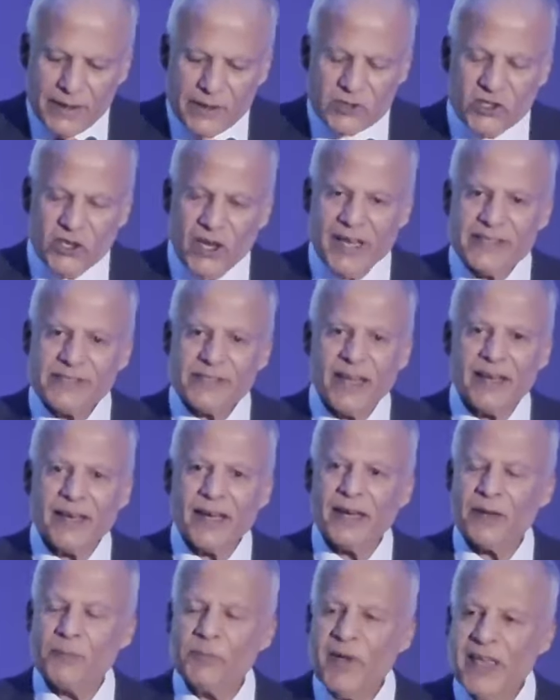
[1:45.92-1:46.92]
She has done
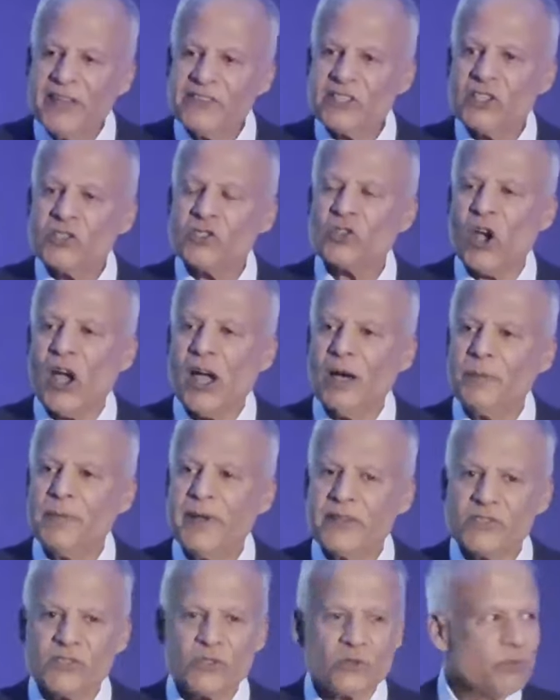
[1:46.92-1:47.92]
an amazing job,
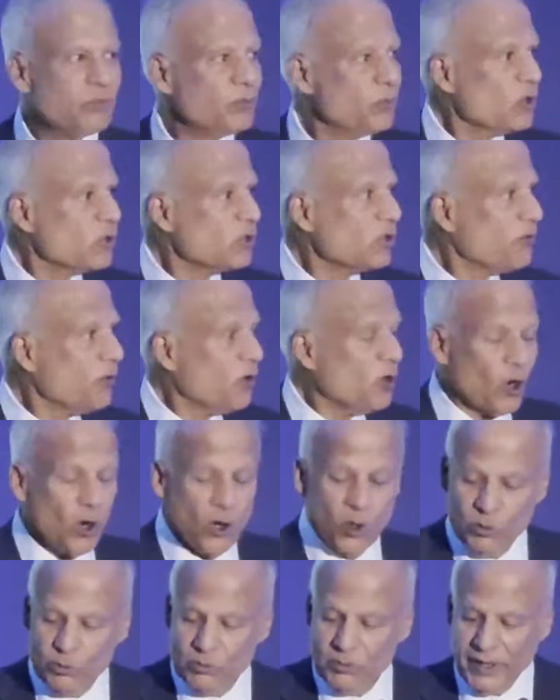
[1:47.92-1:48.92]
as most of you
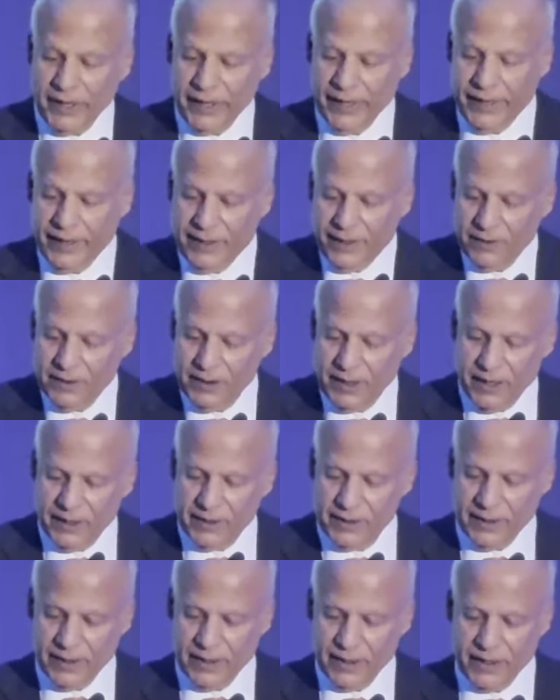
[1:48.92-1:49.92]
know,
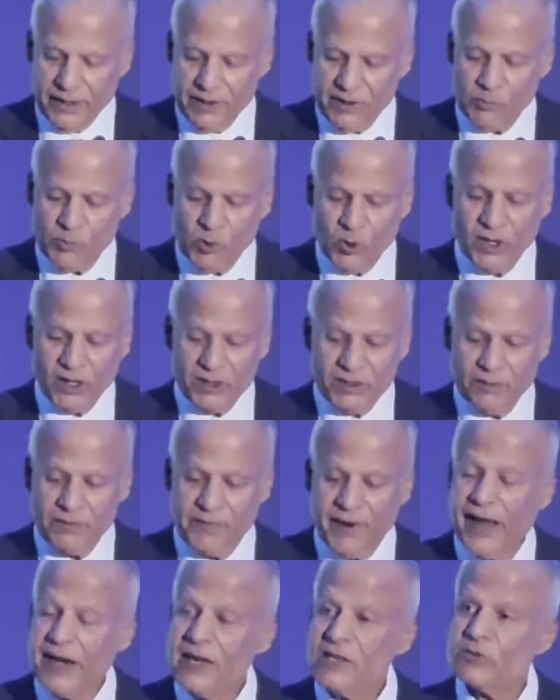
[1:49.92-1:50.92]
in reproductive
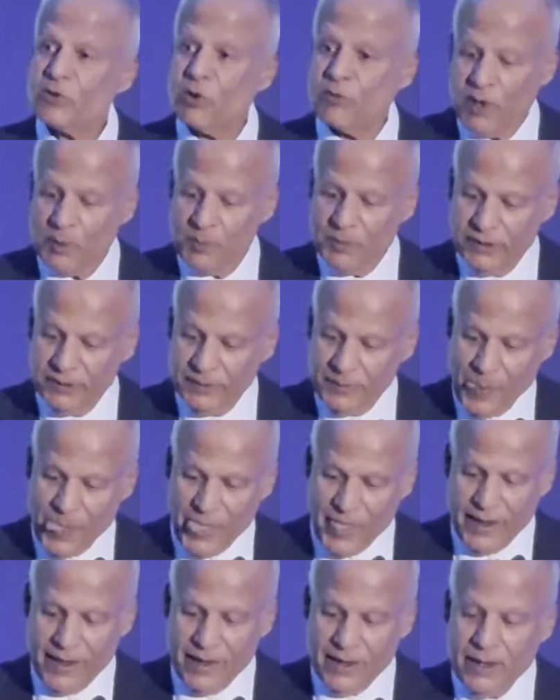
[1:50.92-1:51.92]
rights for women.
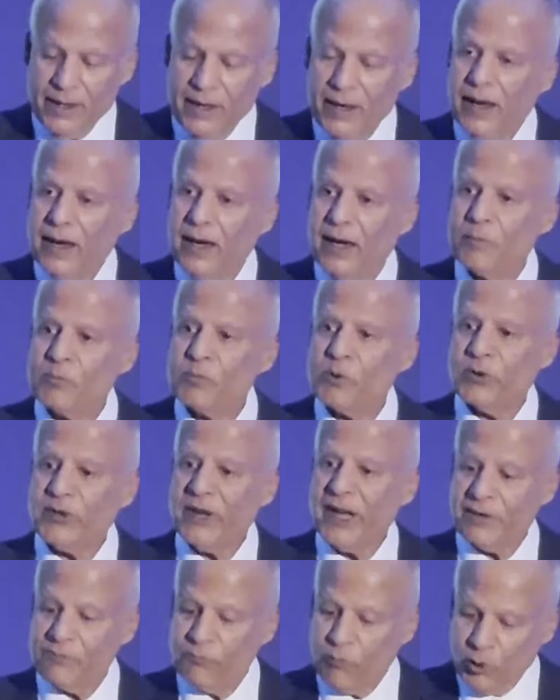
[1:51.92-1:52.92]

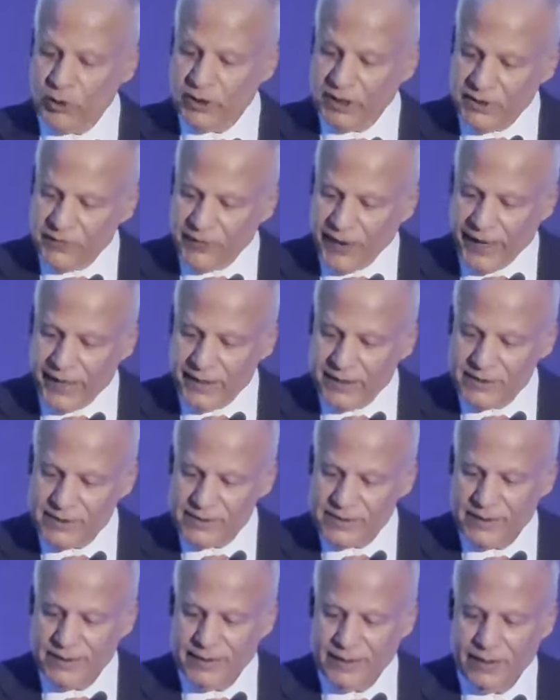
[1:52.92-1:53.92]
Protect voting
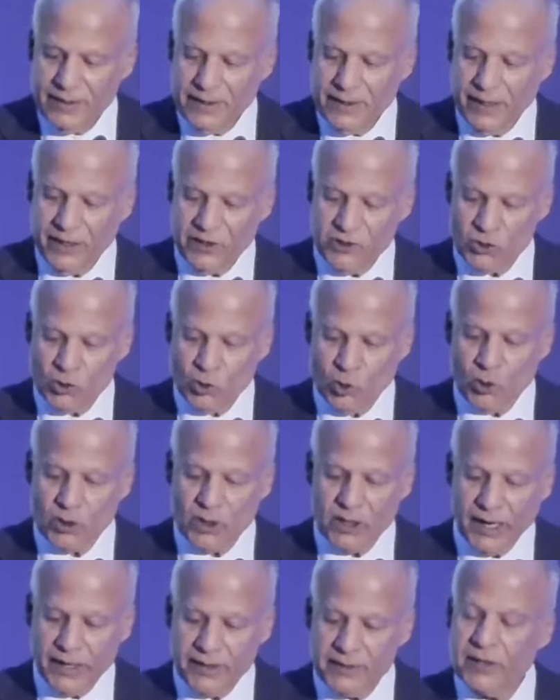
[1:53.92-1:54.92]
rights, ensure
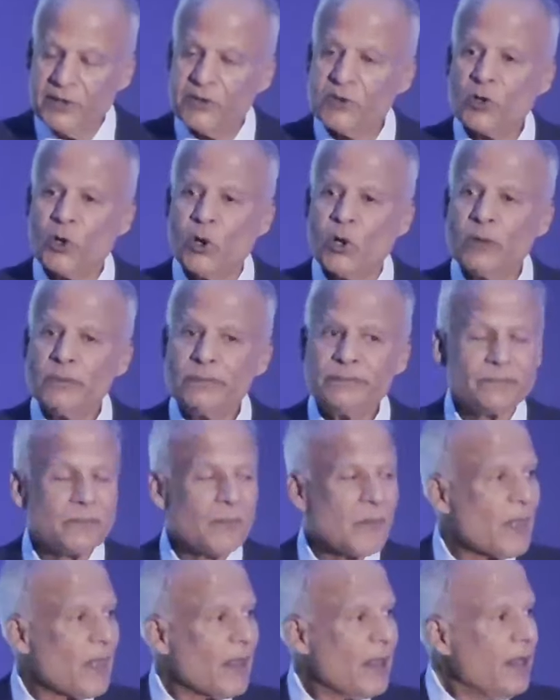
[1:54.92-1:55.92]
gun control,
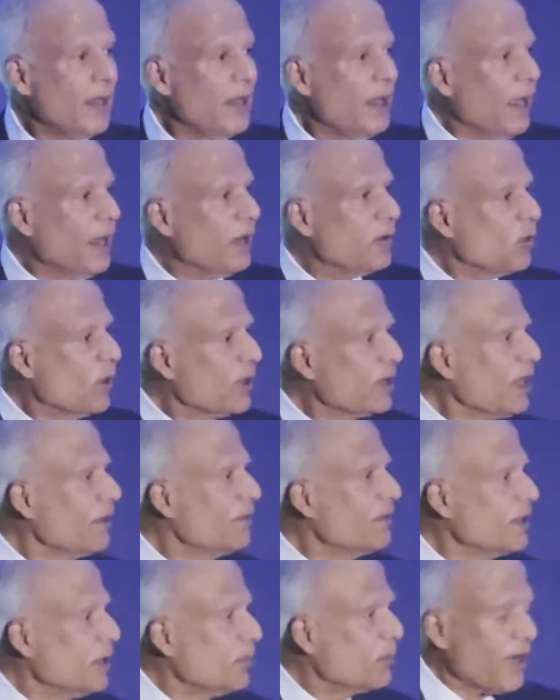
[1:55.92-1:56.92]
and
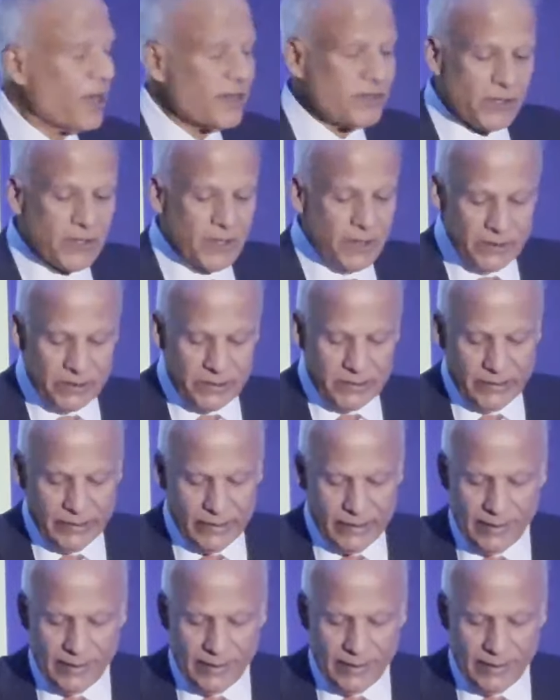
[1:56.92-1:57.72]
working with the president,